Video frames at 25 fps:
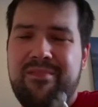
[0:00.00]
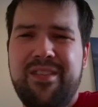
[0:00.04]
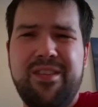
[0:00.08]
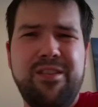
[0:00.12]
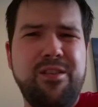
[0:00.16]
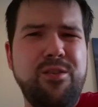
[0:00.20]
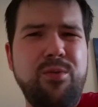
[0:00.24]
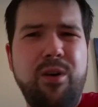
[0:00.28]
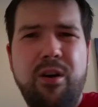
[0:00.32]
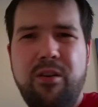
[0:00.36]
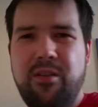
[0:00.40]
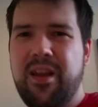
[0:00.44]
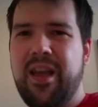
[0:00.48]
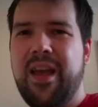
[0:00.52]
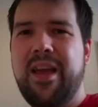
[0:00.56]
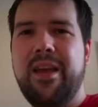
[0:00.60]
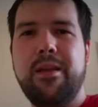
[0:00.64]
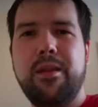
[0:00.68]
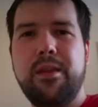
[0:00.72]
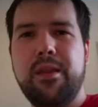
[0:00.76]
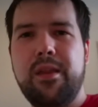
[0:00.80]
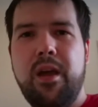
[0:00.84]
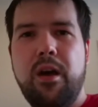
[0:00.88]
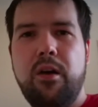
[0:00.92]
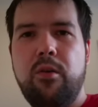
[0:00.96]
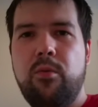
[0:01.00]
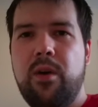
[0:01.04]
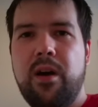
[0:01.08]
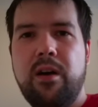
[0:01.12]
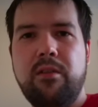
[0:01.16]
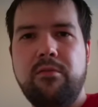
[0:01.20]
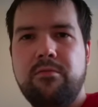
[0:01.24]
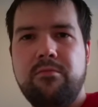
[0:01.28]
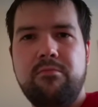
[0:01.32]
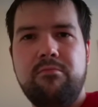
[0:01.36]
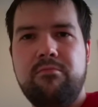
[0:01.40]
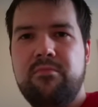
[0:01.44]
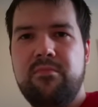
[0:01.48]
Do hotcakes sell
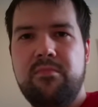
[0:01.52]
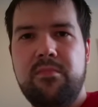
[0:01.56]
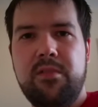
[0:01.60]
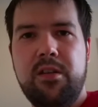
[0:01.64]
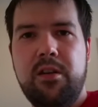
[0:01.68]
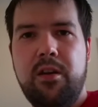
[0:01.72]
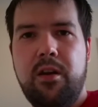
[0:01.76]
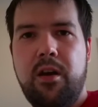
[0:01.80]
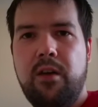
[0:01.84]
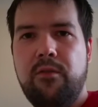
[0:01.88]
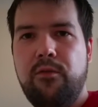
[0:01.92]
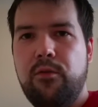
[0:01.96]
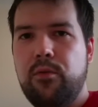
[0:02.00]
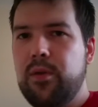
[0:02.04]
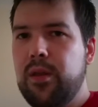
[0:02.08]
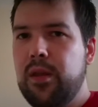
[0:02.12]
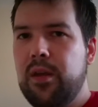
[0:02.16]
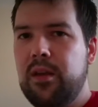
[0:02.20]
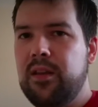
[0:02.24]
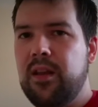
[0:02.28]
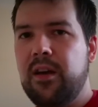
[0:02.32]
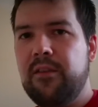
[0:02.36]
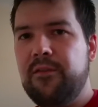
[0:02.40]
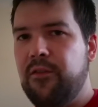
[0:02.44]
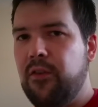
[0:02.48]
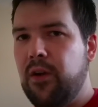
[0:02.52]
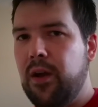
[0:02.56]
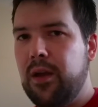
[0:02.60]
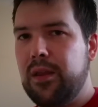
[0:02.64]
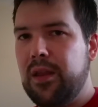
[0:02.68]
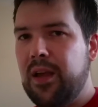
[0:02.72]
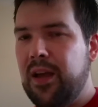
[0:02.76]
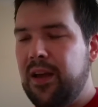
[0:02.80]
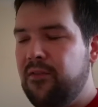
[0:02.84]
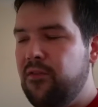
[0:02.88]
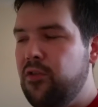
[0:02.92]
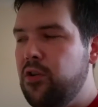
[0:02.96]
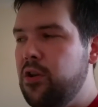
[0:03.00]
well? I've always heard that phrase.
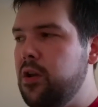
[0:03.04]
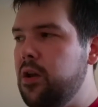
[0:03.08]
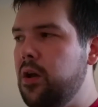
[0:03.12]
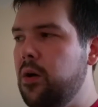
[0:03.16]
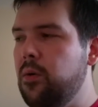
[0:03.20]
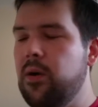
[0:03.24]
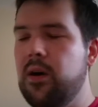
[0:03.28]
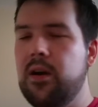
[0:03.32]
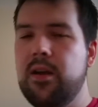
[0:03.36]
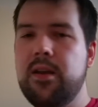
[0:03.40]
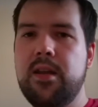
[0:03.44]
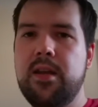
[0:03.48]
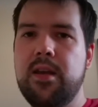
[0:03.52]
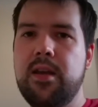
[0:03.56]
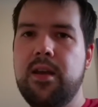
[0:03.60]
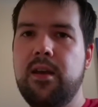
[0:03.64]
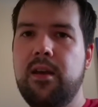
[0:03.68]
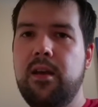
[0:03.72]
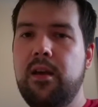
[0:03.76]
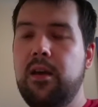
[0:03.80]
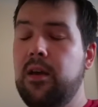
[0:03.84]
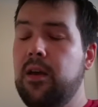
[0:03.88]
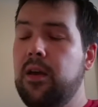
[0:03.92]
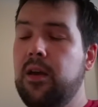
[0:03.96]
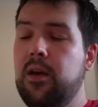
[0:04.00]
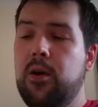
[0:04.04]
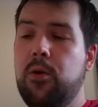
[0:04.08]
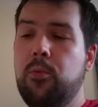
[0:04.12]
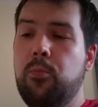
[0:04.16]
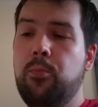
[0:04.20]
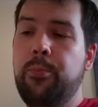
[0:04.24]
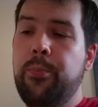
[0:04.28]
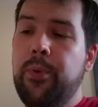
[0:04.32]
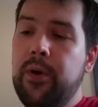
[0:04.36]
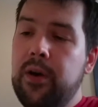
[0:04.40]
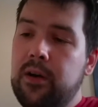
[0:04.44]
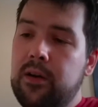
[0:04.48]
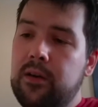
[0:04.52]
I have no idea.
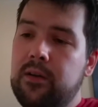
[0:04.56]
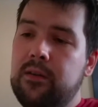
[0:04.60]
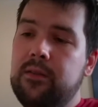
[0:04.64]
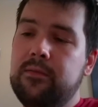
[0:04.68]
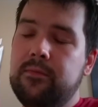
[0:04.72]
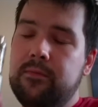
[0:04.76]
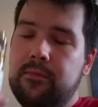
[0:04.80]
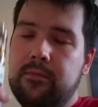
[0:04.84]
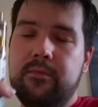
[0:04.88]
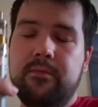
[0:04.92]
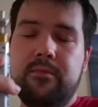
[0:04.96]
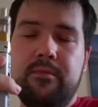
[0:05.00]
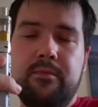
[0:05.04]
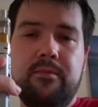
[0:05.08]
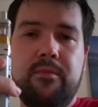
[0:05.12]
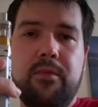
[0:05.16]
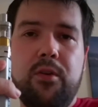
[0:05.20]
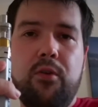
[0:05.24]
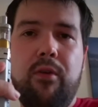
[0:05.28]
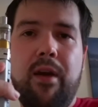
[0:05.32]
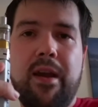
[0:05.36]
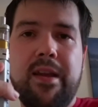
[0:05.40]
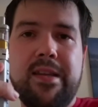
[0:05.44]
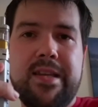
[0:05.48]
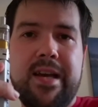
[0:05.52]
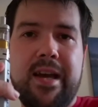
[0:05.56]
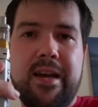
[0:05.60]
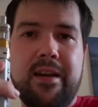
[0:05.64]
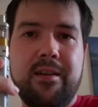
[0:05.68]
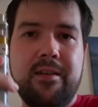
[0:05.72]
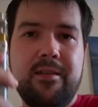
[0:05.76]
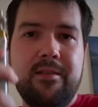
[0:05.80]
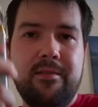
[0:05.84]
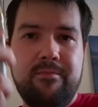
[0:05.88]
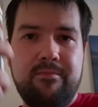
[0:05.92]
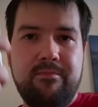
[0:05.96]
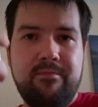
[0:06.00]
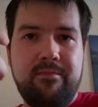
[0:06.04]
But great
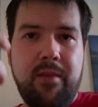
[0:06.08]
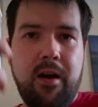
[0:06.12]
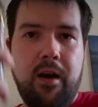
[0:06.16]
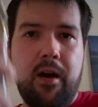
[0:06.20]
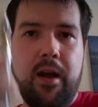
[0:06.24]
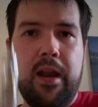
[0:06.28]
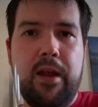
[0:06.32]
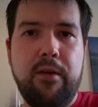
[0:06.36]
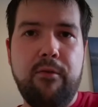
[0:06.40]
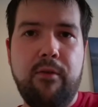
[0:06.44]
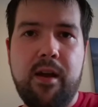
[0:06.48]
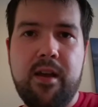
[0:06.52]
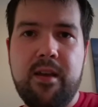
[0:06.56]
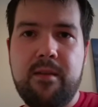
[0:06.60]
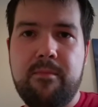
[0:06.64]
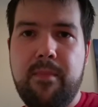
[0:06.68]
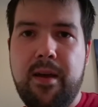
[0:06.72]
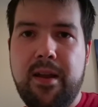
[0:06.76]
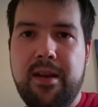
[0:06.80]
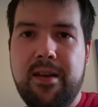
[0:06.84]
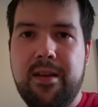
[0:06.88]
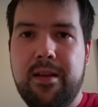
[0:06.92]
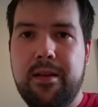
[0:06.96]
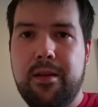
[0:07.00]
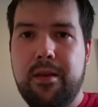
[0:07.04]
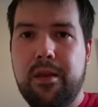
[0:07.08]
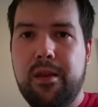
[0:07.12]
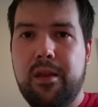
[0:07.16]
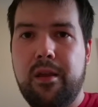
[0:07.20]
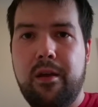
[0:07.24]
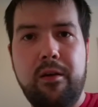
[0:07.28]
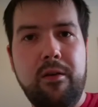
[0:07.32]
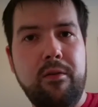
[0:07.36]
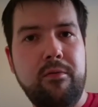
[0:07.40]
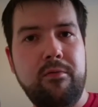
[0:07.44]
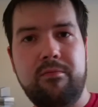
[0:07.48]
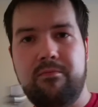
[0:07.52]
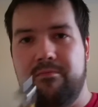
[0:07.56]
tank. Highly recommended.
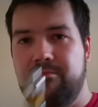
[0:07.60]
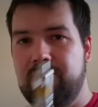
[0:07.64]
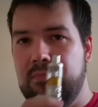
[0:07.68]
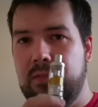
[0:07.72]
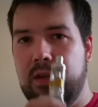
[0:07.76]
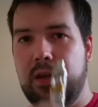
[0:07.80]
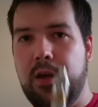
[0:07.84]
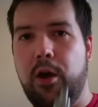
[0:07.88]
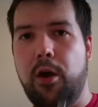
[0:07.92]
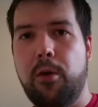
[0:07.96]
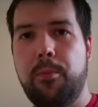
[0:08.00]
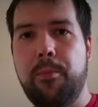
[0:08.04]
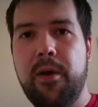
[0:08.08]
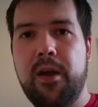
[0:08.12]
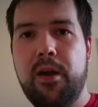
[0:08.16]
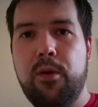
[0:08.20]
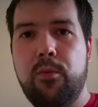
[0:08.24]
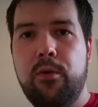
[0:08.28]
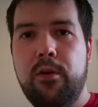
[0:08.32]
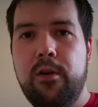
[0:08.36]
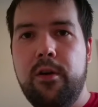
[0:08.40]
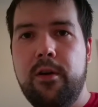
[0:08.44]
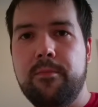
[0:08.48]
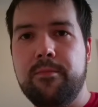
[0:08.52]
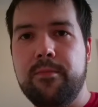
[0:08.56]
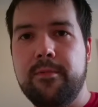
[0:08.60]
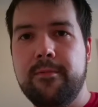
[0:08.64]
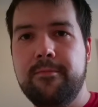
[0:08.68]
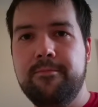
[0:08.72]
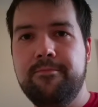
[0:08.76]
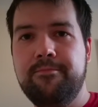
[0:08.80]
So go pick one up.